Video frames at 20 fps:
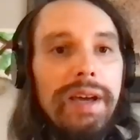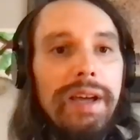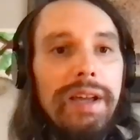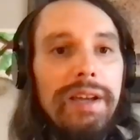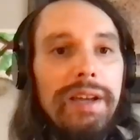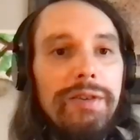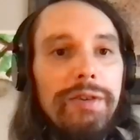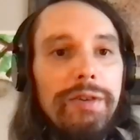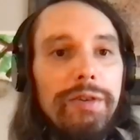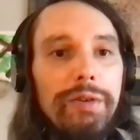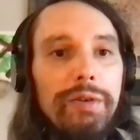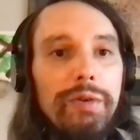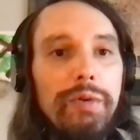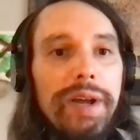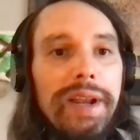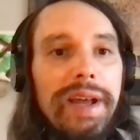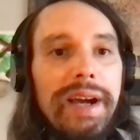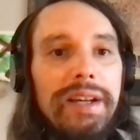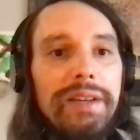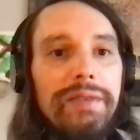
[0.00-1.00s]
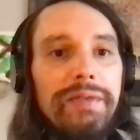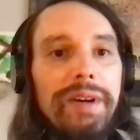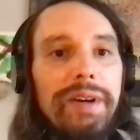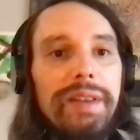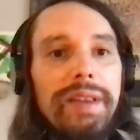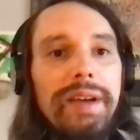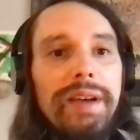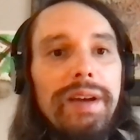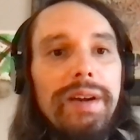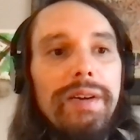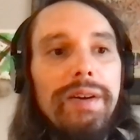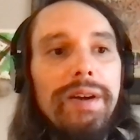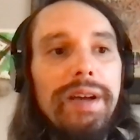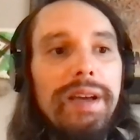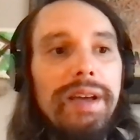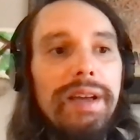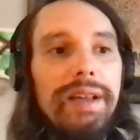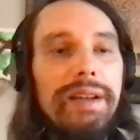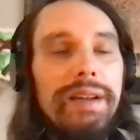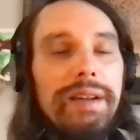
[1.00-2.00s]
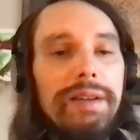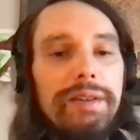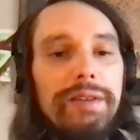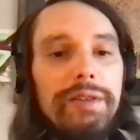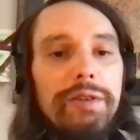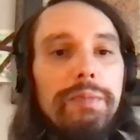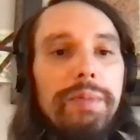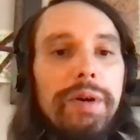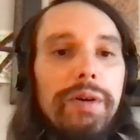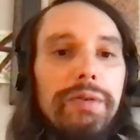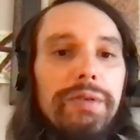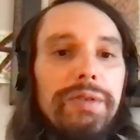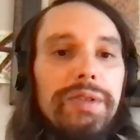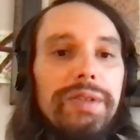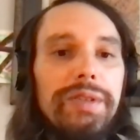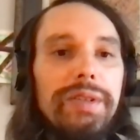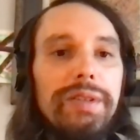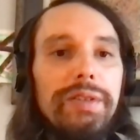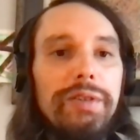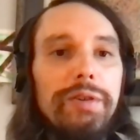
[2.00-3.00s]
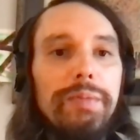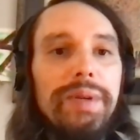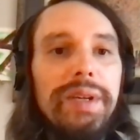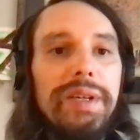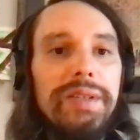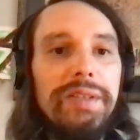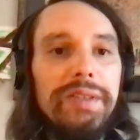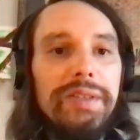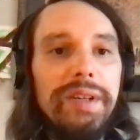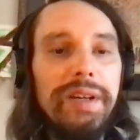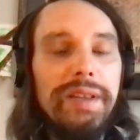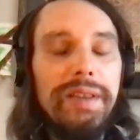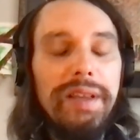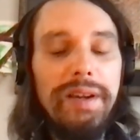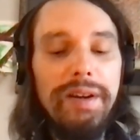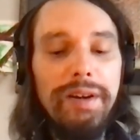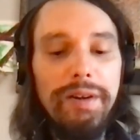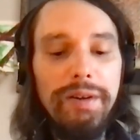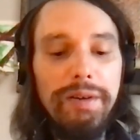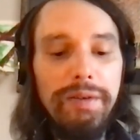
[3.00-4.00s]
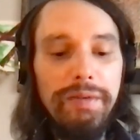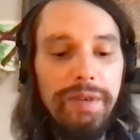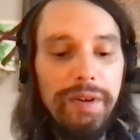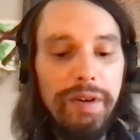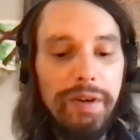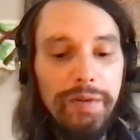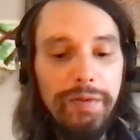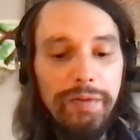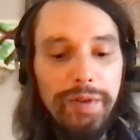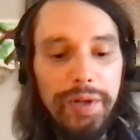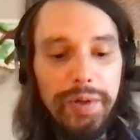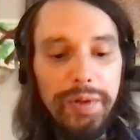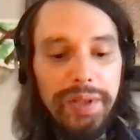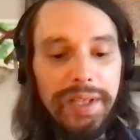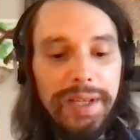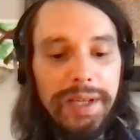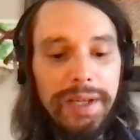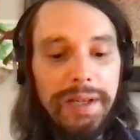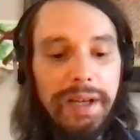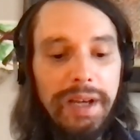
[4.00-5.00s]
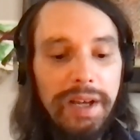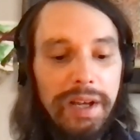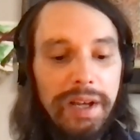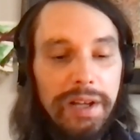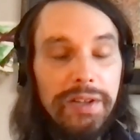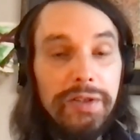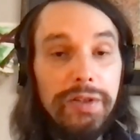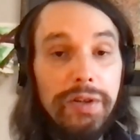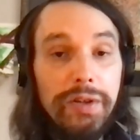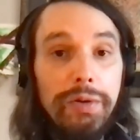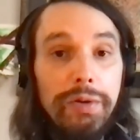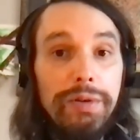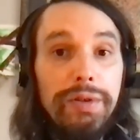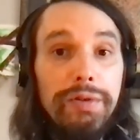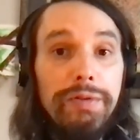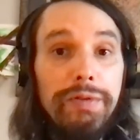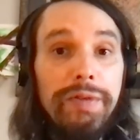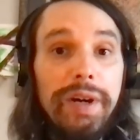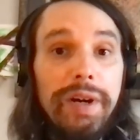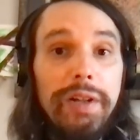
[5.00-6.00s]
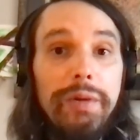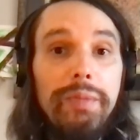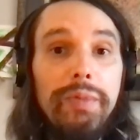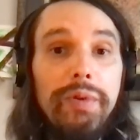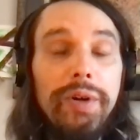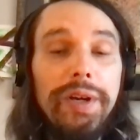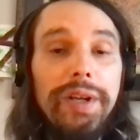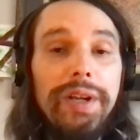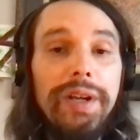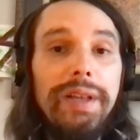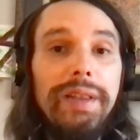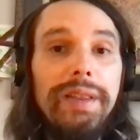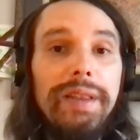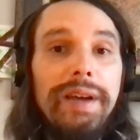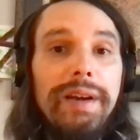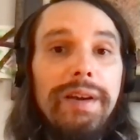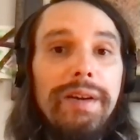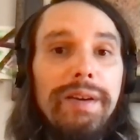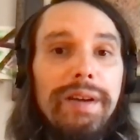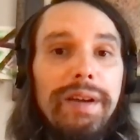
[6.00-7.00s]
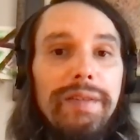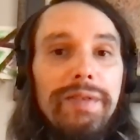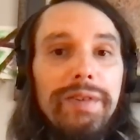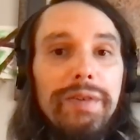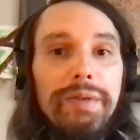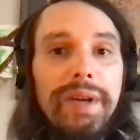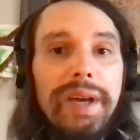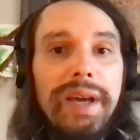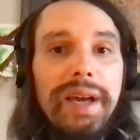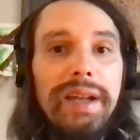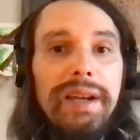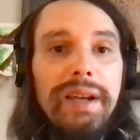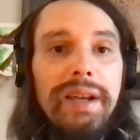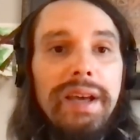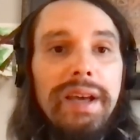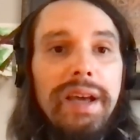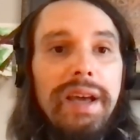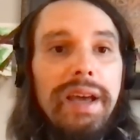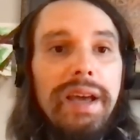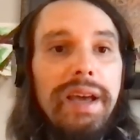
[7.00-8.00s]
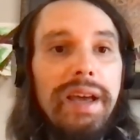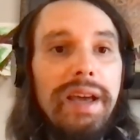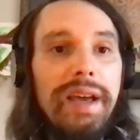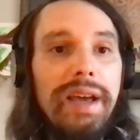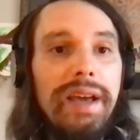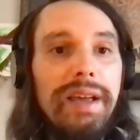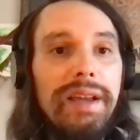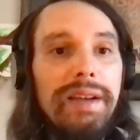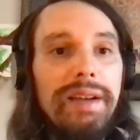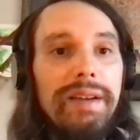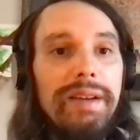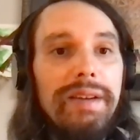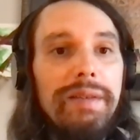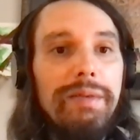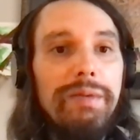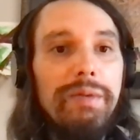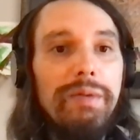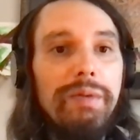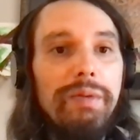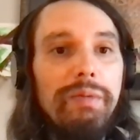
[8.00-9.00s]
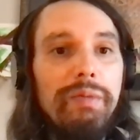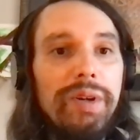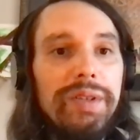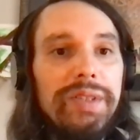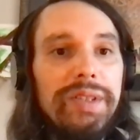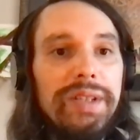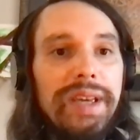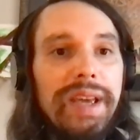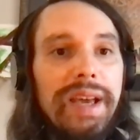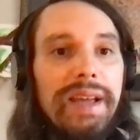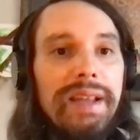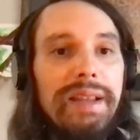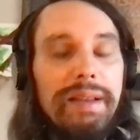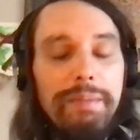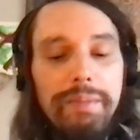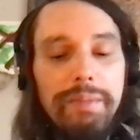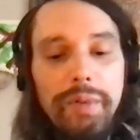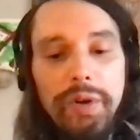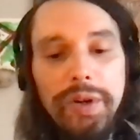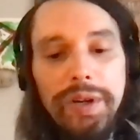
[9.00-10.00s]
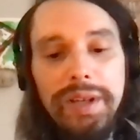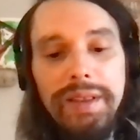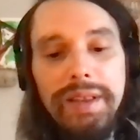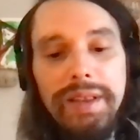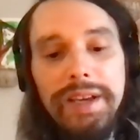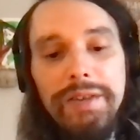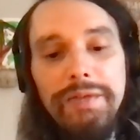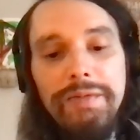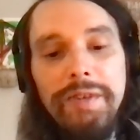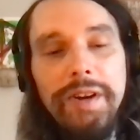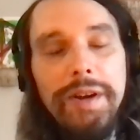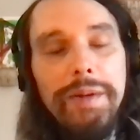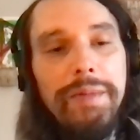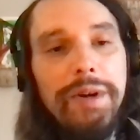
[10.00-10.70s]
and you're quite active on there, and you post your pieces on there very frequently. So do follow Morgan on there if you can. And once again, Morgan, thank you very